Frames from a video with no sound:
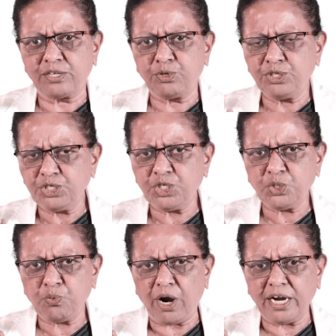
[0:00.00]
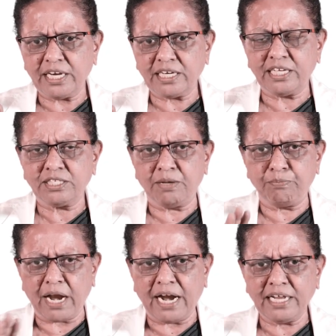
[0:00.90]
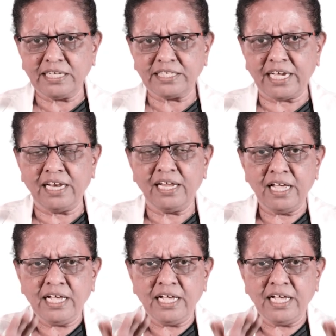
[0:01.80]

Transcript: So this is what it is, the Braden scale.